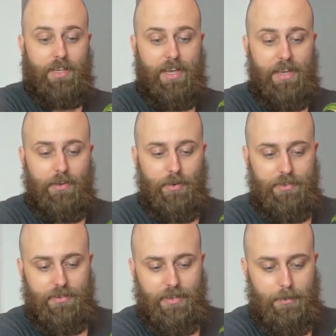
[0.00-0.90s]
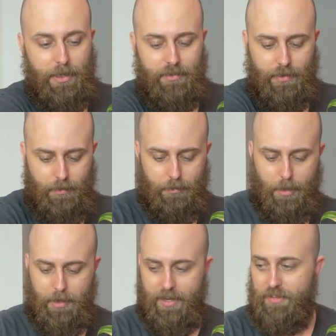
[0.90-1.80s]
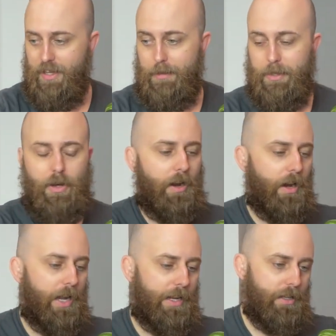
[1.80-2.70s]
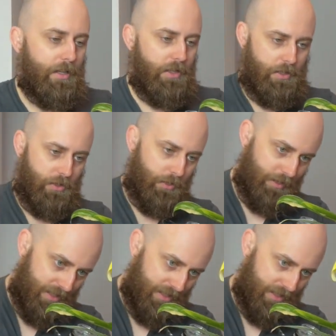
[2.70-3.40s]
And obviously in the meantime, I'm gonna have to keep an eye on